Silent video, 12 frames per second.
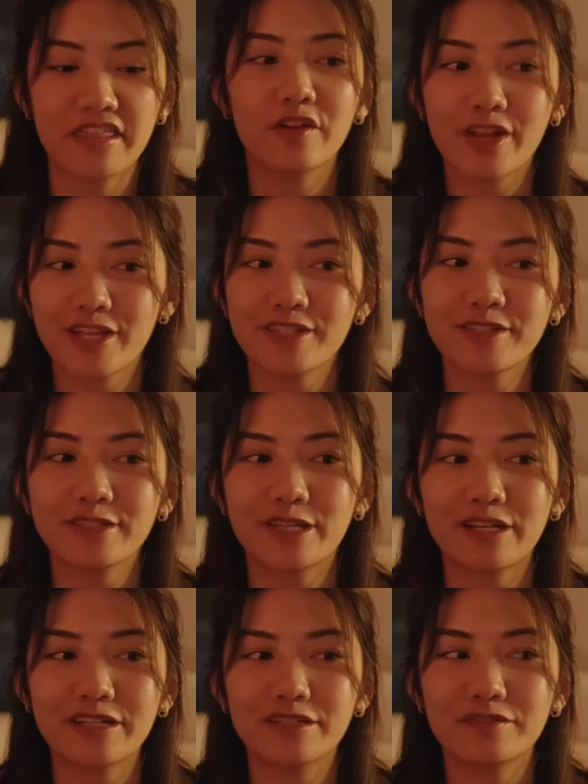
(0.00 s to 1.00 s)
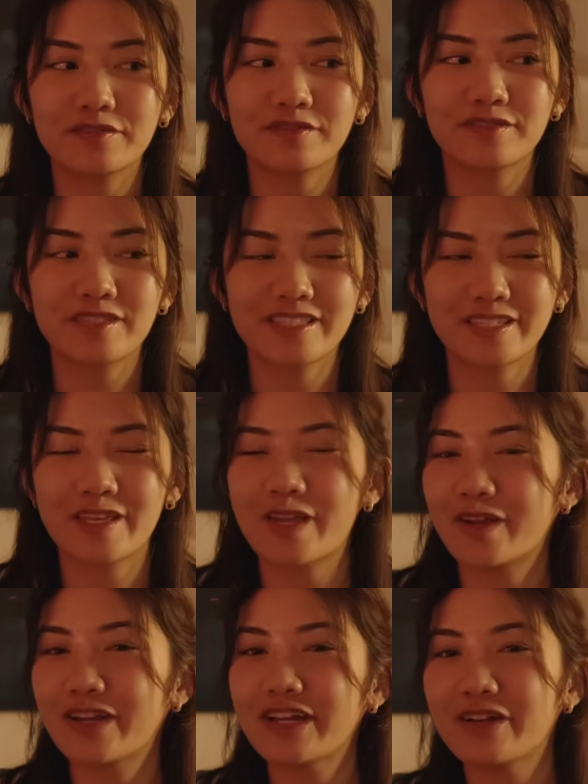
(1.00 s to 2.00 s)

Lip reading: there is a lot of security,